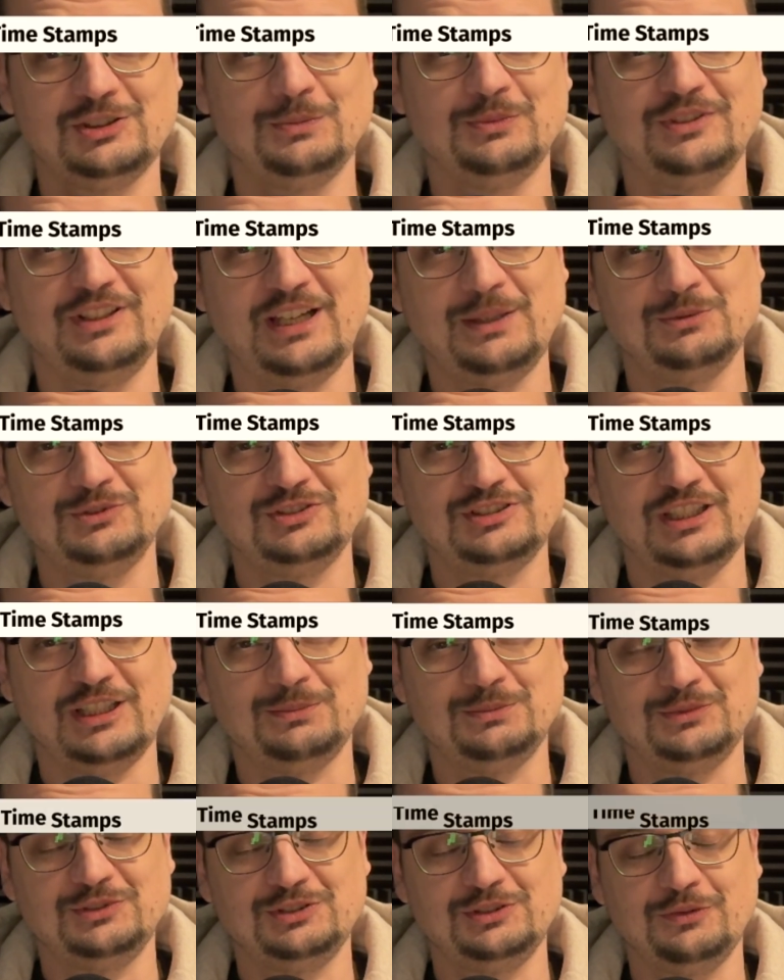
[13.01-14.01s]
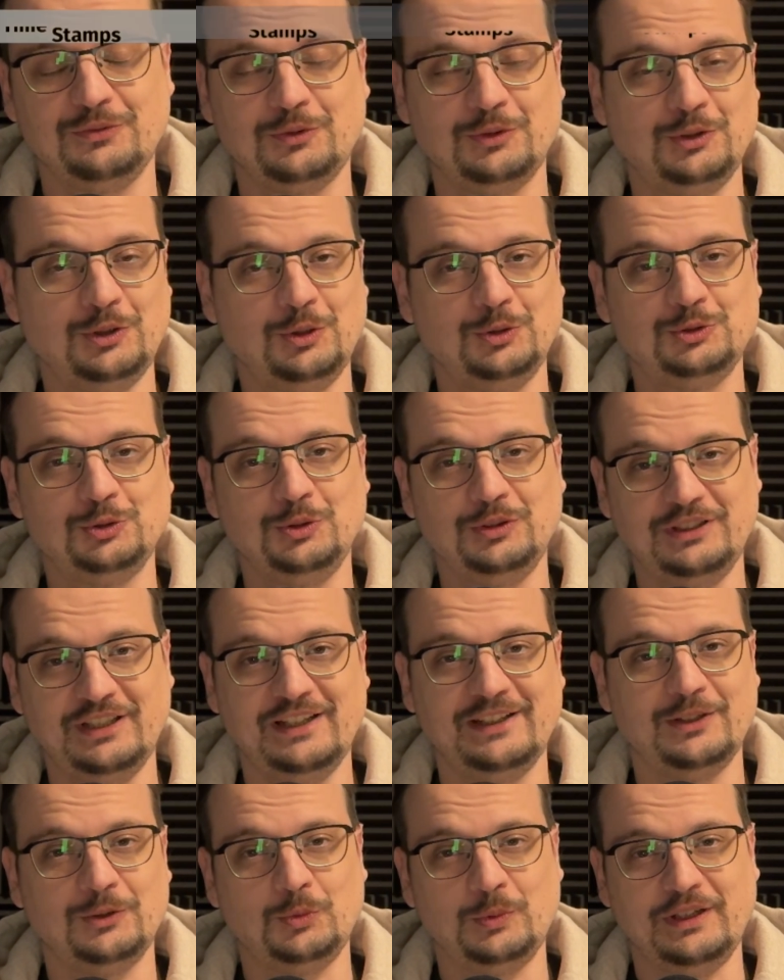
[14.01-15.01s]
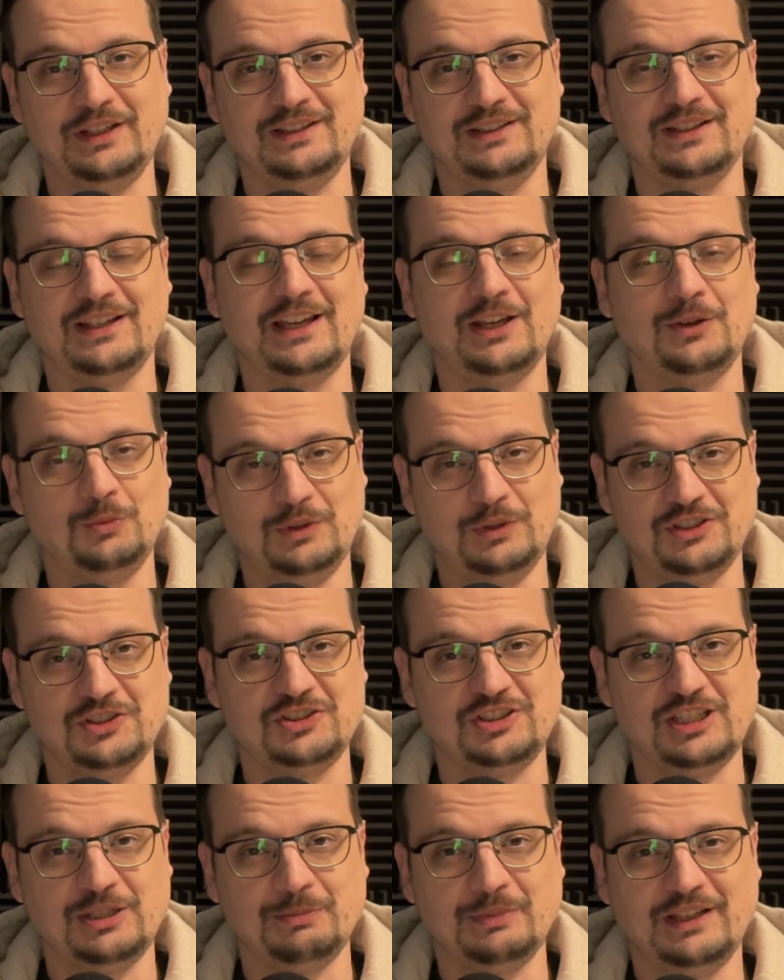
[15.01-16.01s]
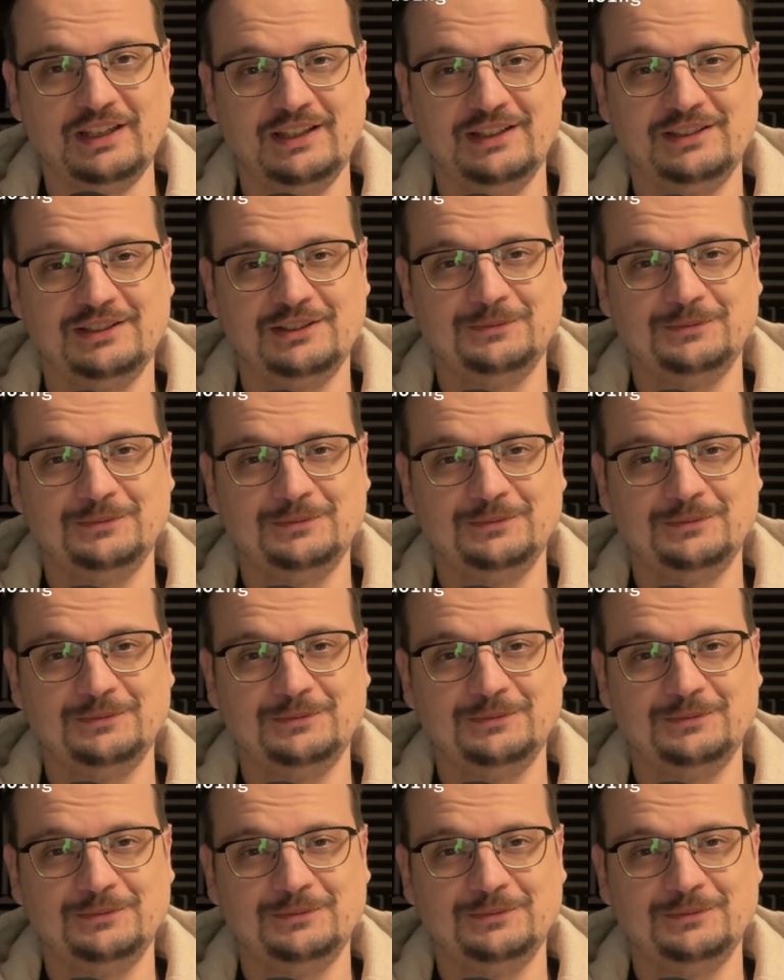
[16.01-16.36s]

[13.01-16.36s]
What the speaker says: timestamps for those who cannot wait and want to skip ahead.